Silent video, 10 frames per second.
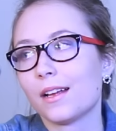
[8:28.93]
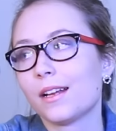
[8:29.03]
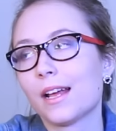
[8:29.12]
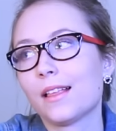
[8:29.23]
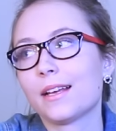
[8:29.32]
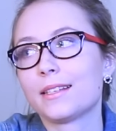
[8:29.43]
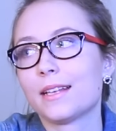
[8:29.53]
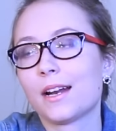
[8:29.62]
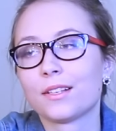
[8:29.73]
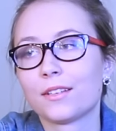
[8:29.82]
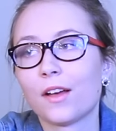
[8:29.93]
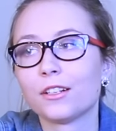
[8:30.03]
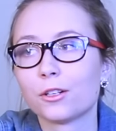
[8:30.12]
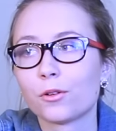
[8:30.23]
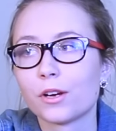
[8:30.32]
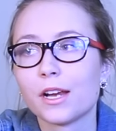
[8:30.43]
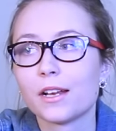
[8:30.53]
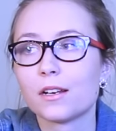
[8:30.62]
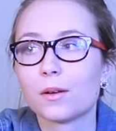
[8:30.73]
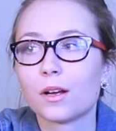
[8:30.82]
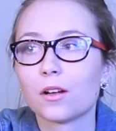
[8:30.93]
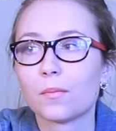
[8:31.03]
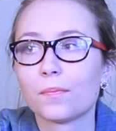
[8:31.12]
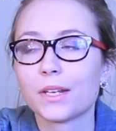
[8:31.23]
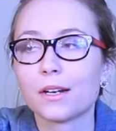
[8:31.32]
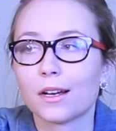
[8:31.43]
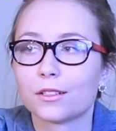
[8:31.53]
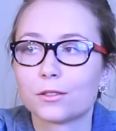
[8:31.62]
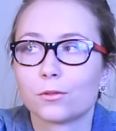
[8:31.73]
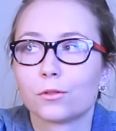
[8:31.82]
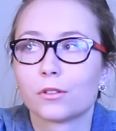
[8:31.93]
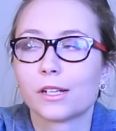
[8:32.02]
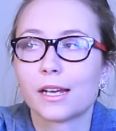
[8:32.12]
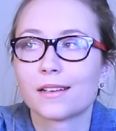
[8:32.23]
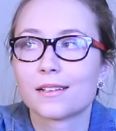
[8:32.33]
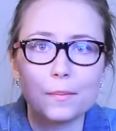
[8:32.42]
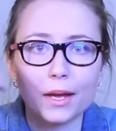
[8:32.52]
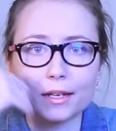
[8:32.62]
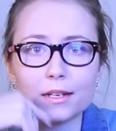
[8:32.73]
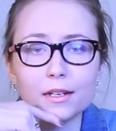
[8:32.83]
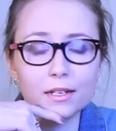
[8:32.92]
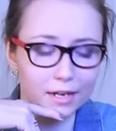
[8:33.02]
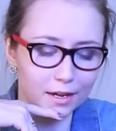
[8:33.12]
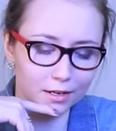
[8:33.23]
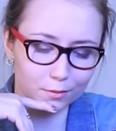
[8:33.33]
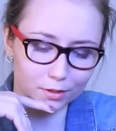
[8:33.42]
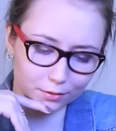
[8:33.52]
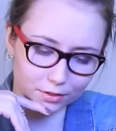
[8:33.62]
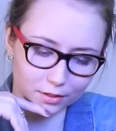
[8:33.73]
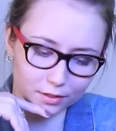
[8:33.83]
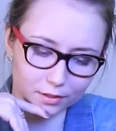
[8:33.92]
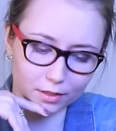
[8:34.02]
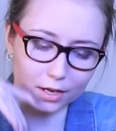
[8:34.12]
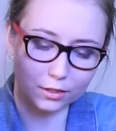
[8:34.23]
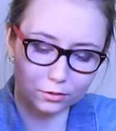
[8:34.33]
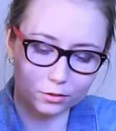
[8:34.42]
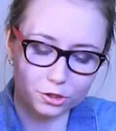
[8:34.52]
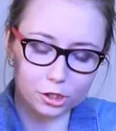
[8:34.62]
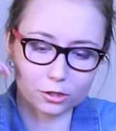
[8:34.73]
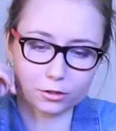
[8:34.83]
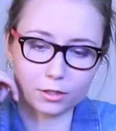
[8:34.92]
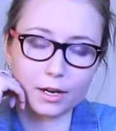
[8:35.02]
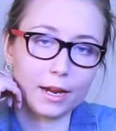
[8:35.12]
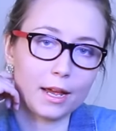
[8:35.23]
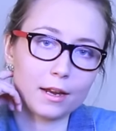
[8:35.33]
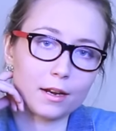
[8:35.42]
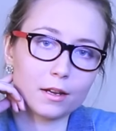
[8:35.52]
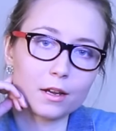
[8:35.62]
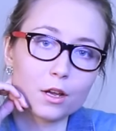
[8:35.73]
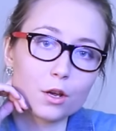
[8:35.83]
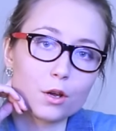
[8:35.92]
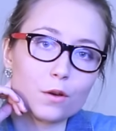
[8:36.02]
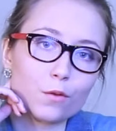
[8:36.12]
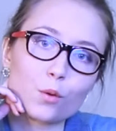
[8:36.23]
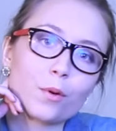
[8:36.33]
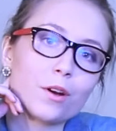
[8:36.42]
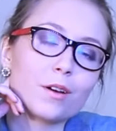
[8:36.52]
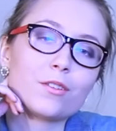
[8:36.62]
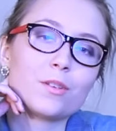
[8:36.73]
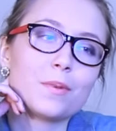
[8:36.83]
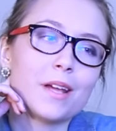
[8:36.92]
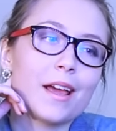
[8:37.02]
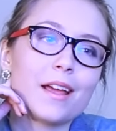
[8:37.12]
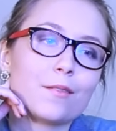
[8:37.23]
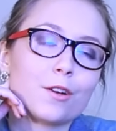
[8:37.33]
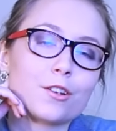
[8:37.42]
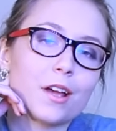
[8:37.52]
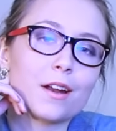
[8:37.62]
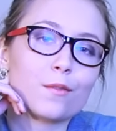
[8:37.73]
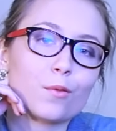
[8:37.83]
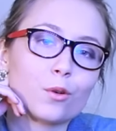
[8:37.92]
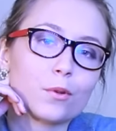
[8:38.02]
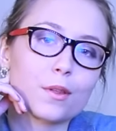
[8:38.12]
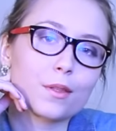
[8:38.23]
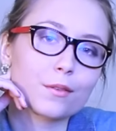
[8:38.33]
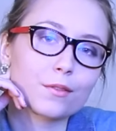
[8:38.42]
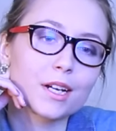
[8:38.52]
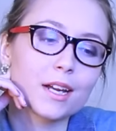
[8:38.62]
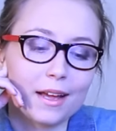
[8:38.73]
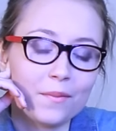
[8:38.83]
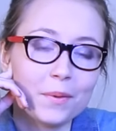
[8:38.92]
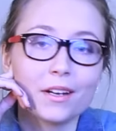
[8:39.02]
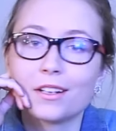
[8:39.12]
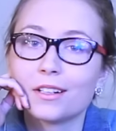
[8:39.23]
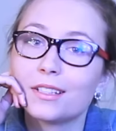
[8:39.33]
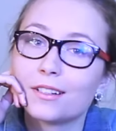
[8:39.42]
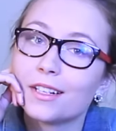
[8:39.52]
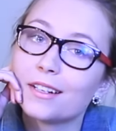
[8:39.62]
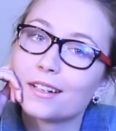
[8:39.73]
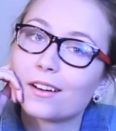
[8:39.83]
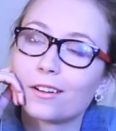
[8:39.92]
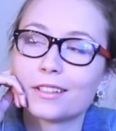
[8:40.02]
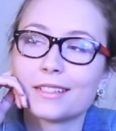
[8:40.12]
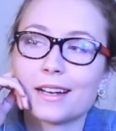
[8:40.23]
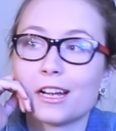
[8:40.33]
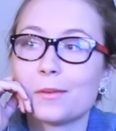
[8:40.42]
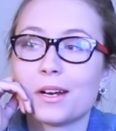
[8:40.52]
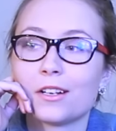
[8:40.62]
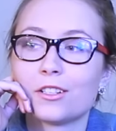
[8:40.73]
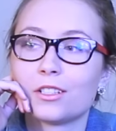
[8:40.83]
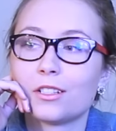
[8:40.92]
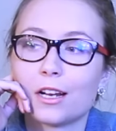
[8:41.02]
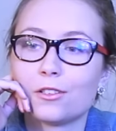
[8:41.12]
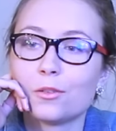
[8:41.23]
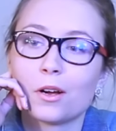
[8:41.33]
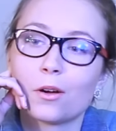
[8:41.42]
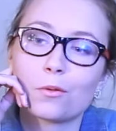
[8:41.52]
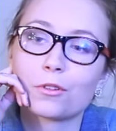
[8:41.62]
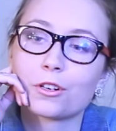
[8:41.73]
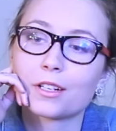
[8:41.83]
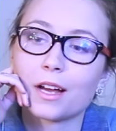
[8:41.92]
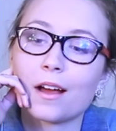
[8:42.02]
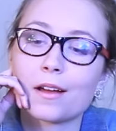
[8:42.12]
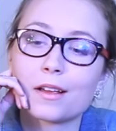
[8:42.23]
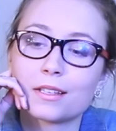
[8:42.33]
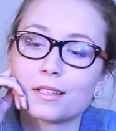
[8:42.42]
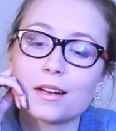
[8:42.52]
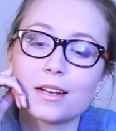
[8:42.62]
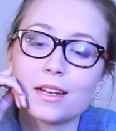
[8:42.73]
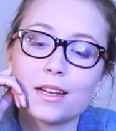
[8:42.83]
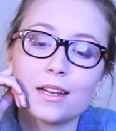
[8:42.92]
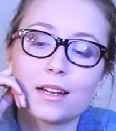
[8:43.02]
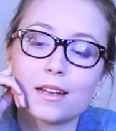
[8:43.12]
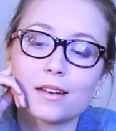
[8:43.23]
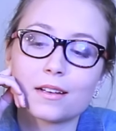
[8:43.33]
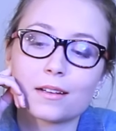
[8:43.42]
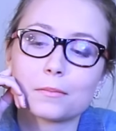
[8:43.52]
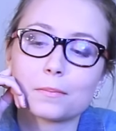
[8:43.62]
And I, like I said, I was a valedictorian in high school. And back in Indiana, when I was a high school exchange student, I had a 4.0 GPA, and Russia had a 4.3. I've been a good student all this time, and I do my homework, I study, and